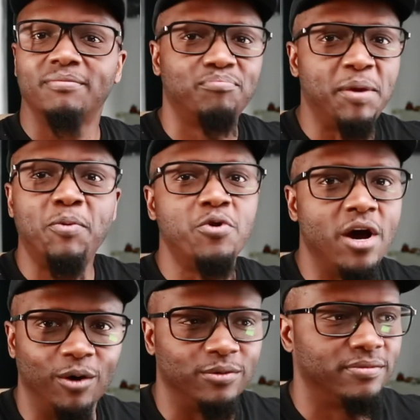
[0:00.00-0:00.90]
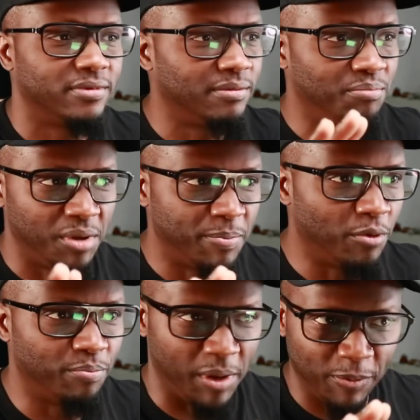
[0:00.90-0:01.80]
People know,
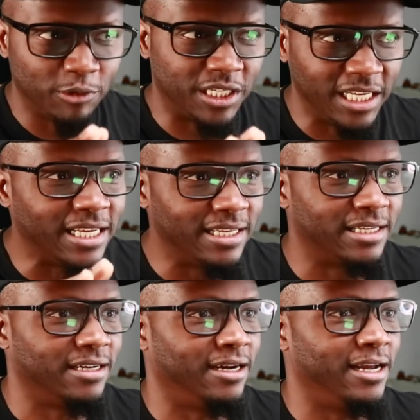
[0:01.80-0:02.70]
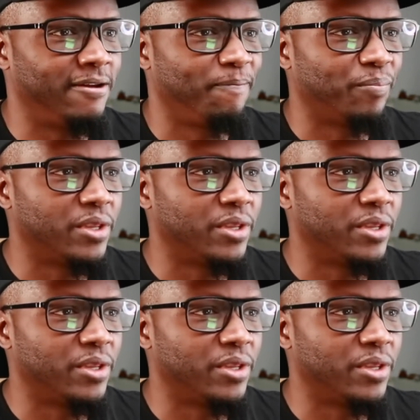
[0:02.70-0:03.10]
people see, all right?